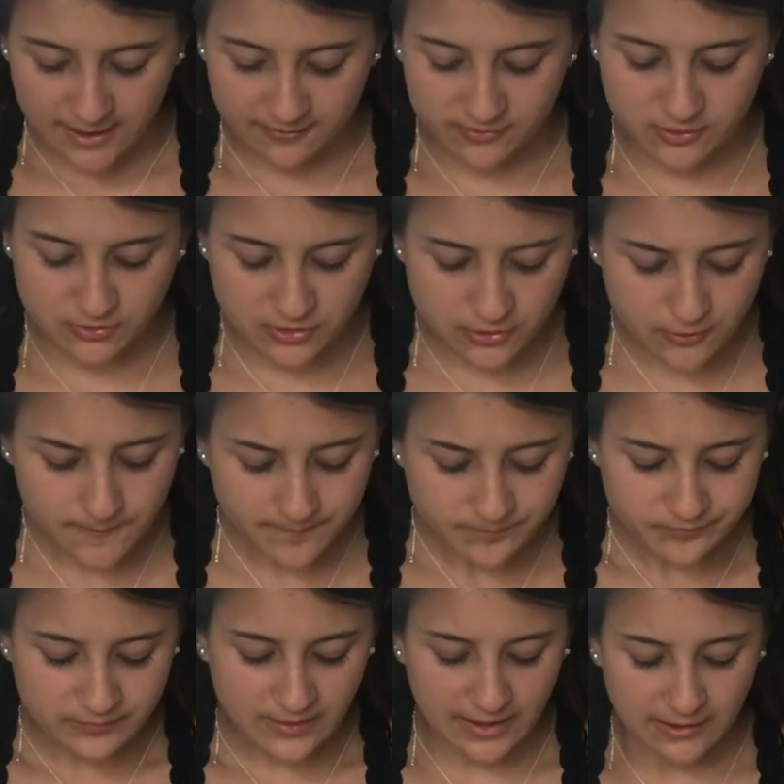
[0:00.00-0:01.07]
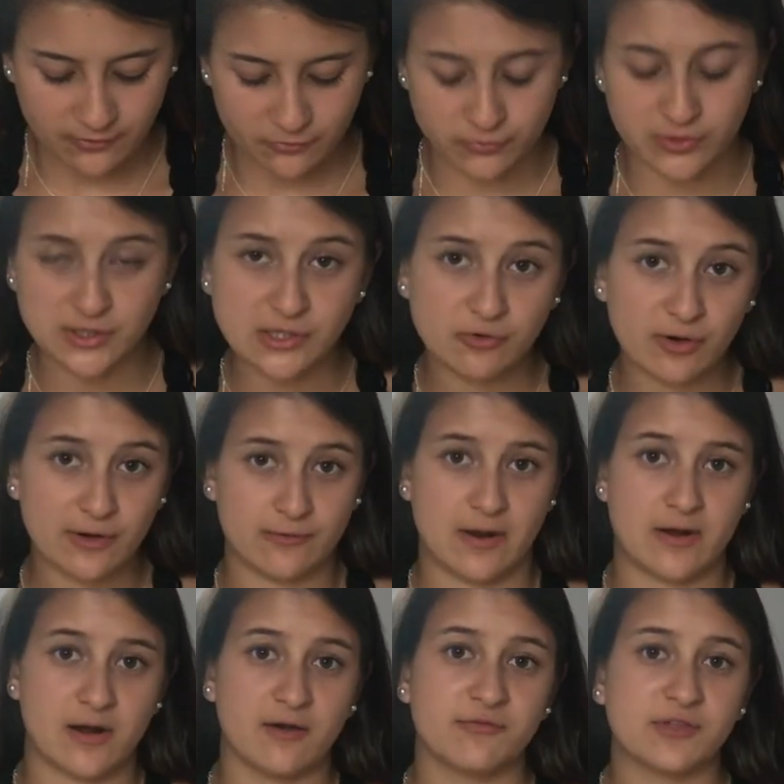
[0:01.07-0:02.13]
if you do a really great
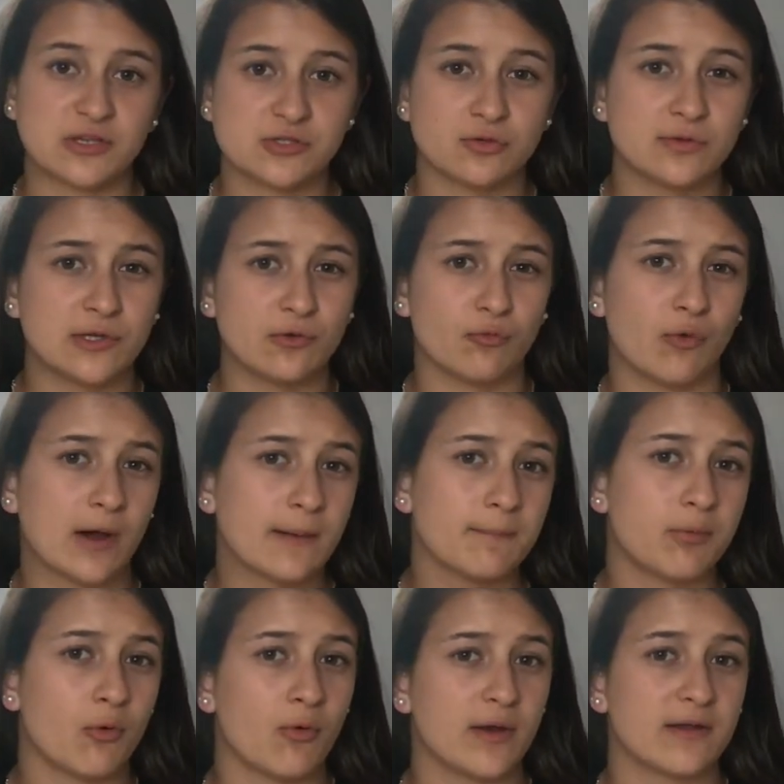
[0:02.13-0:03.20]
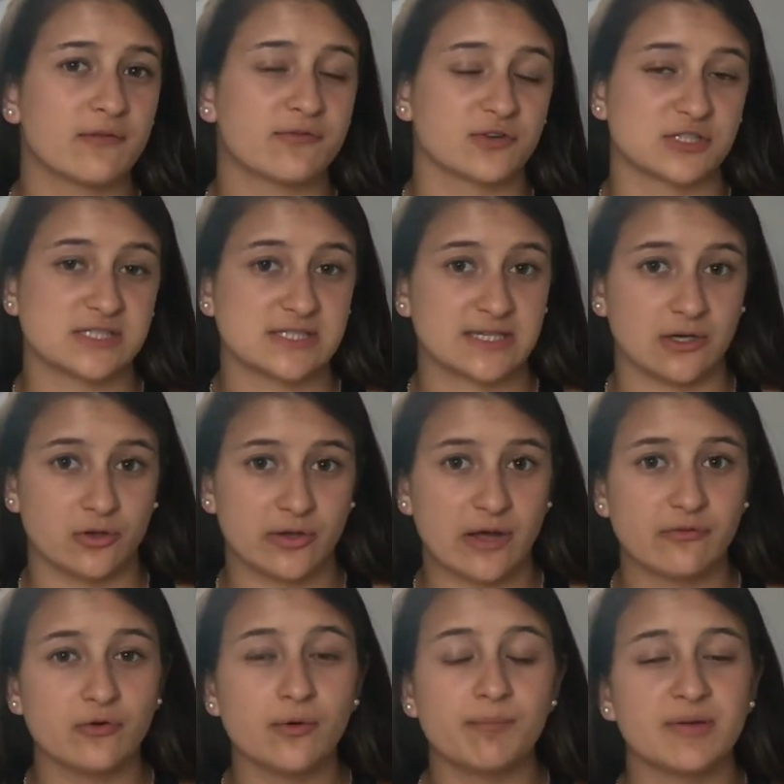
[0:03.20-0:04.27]
round off, that's only 1 point for skill
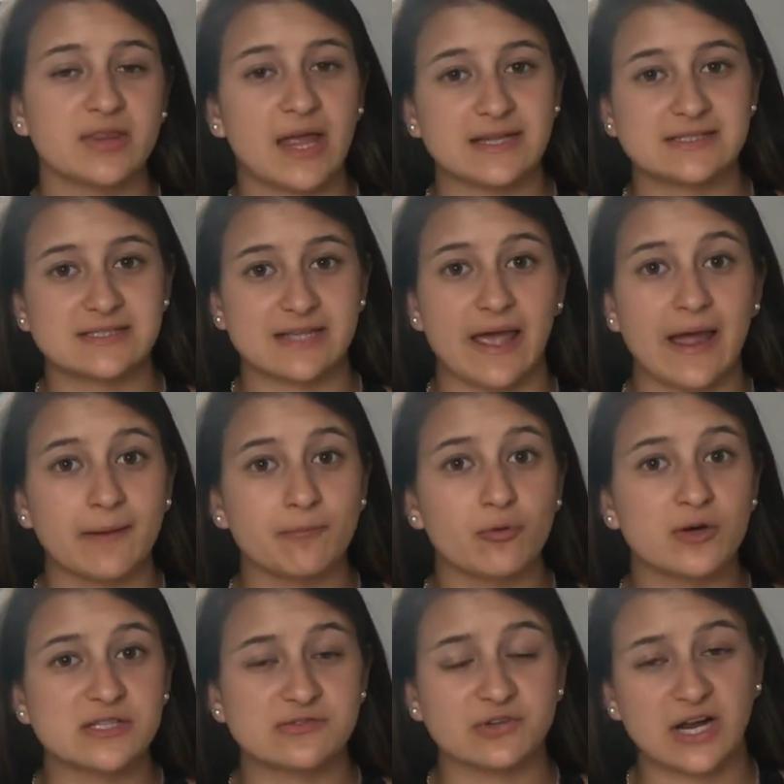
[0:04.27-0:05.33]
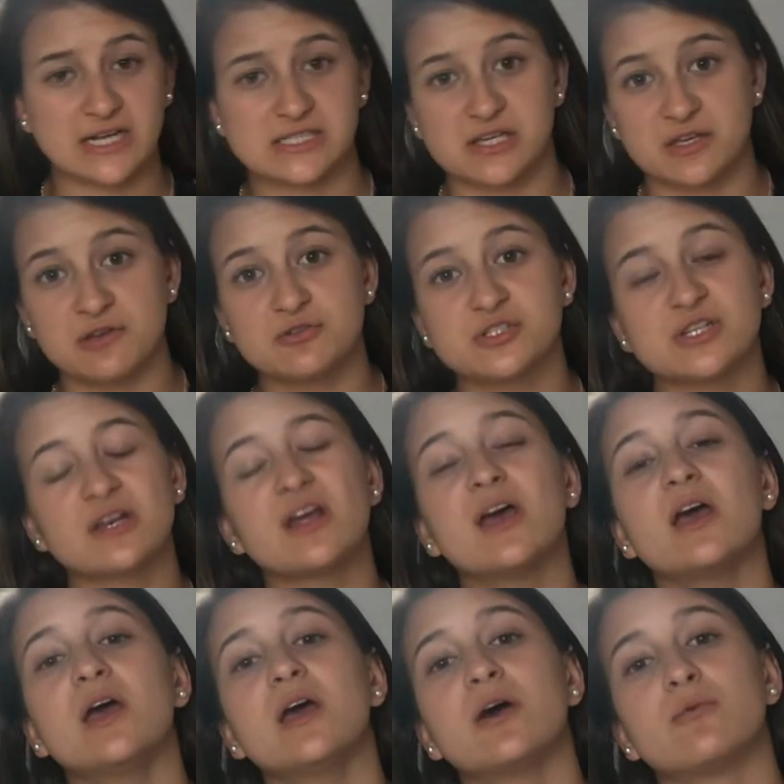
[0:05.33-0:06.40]
level, but that's 10 points for execution,
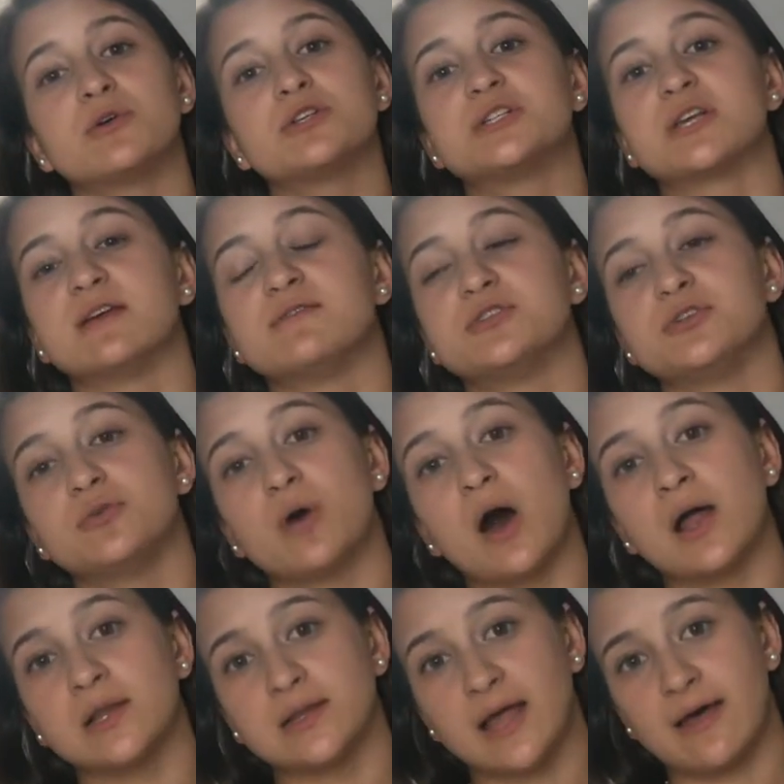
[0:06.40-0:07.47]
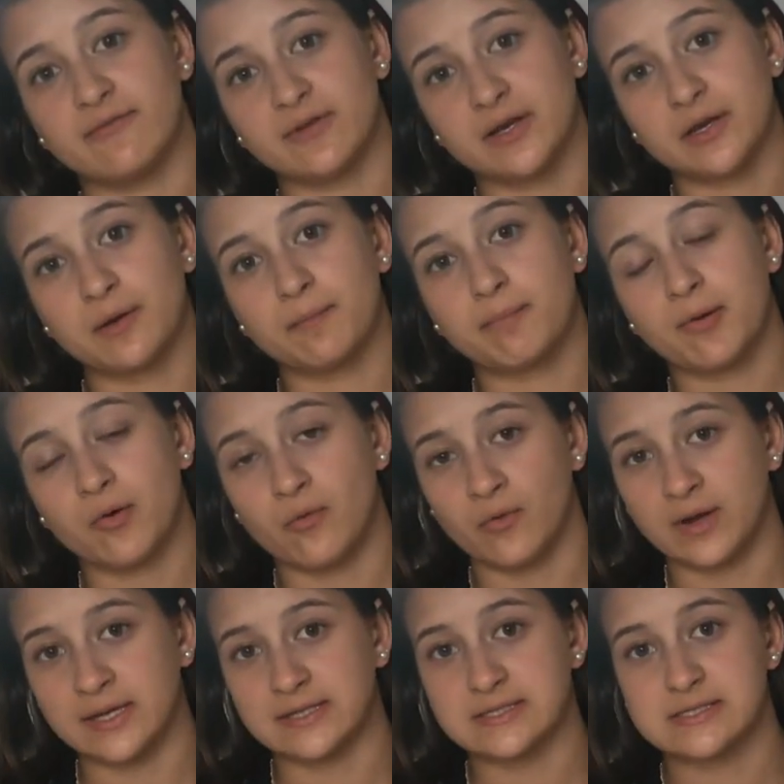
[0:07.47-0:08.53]
which gives you 11
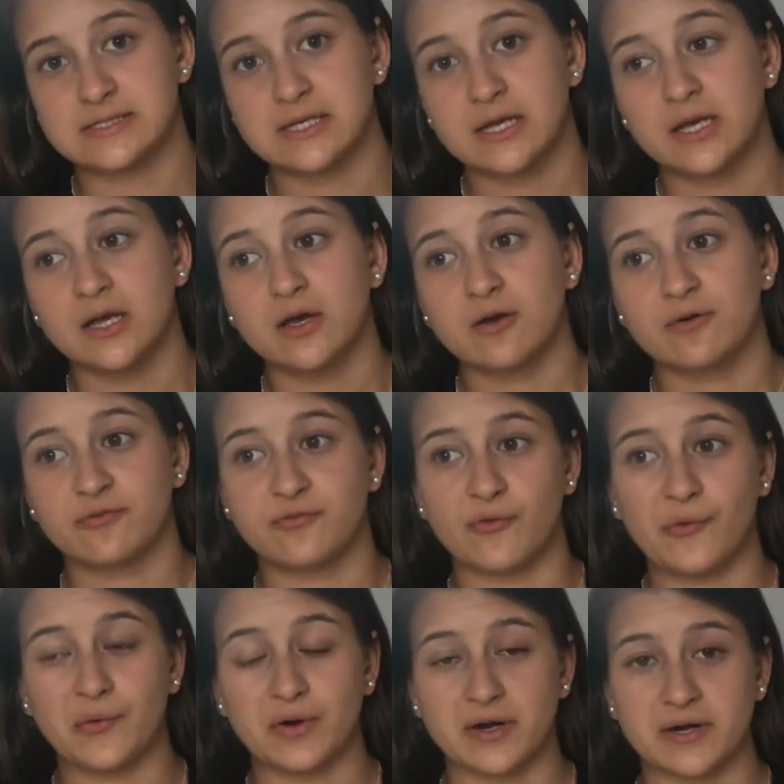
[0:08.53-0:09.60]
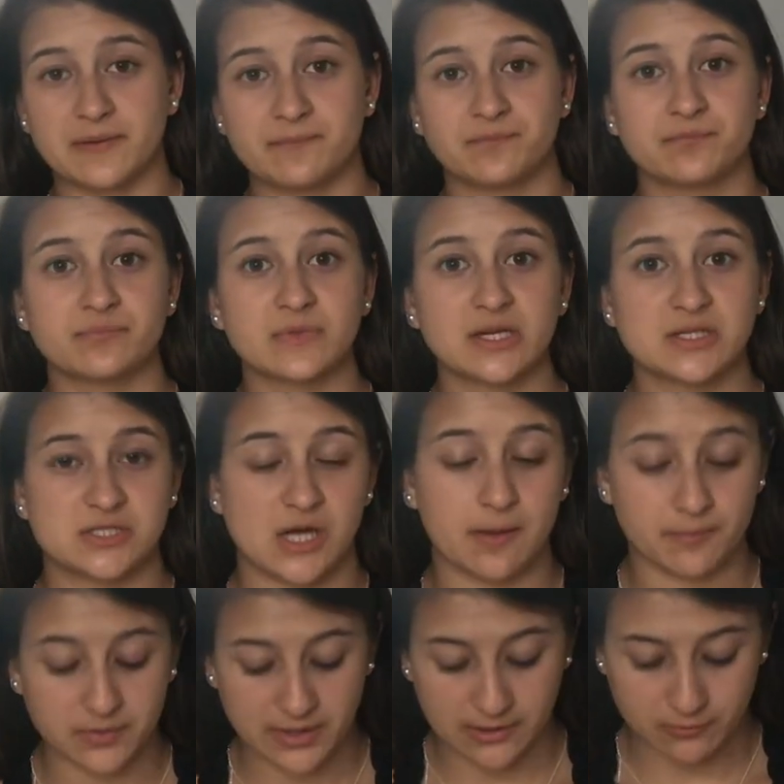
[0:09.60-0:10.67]
points for
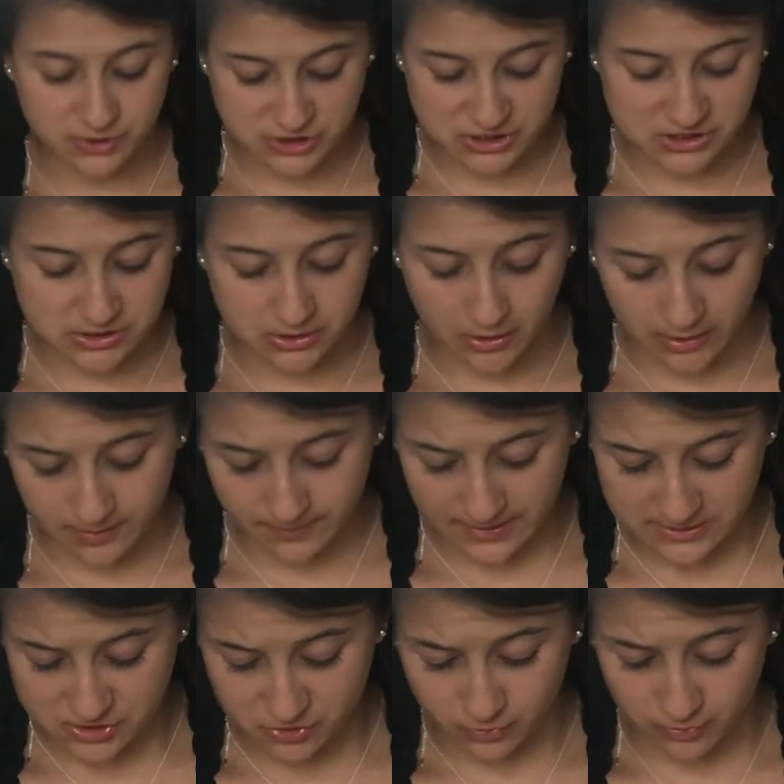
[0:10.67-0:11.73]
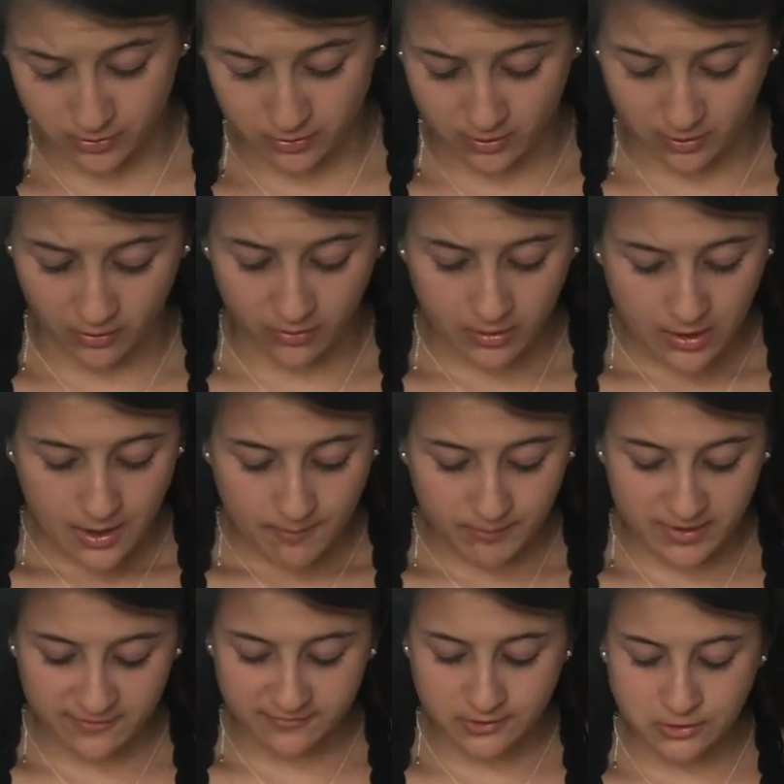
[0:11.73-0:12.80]
tumbling, which is not a bad score at all.
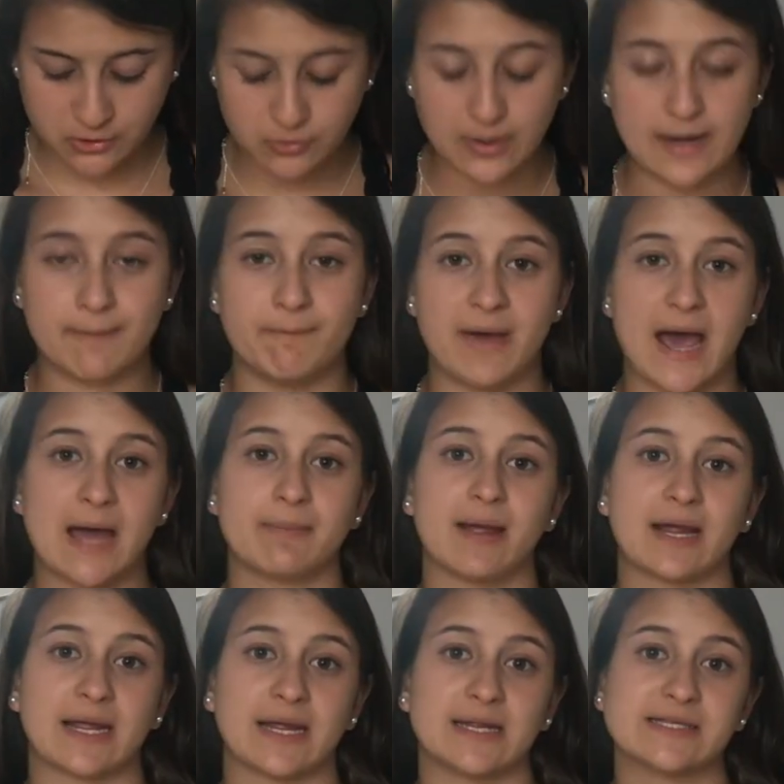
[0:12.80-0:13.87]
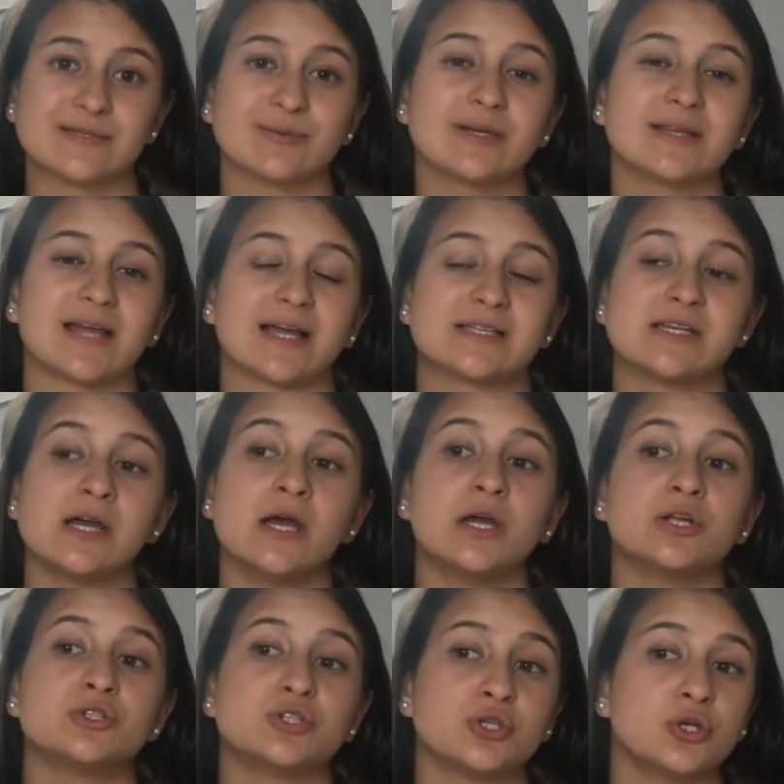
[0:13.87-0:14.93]
But if you do a bad back handspring, that's
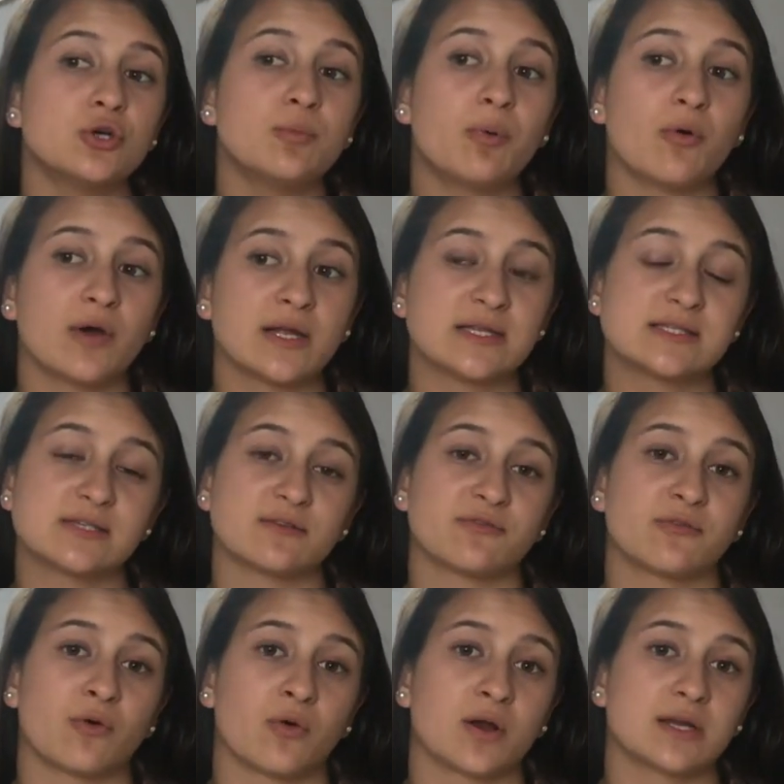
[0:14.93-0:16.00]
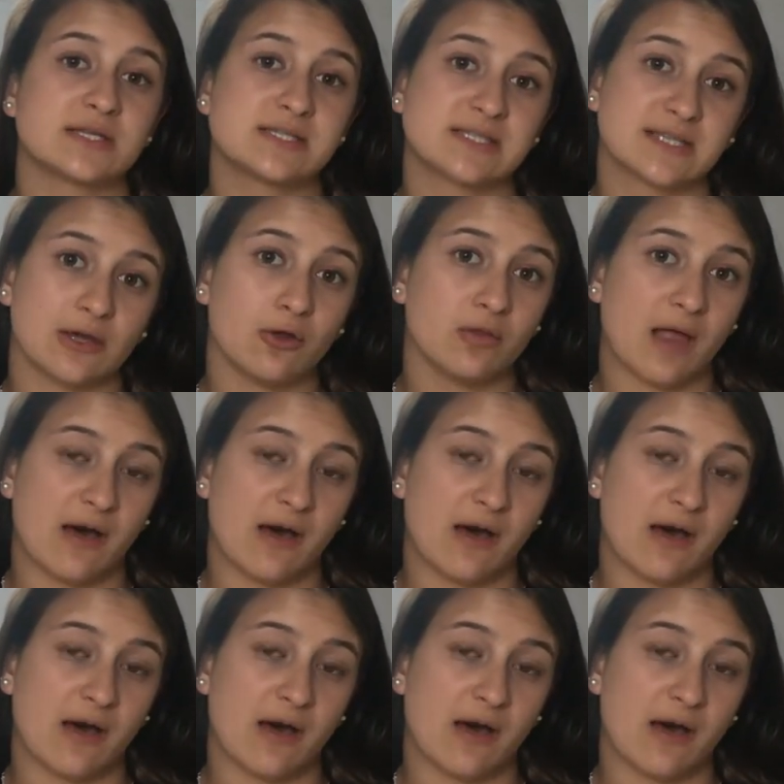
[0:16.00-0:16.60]
2 points for skill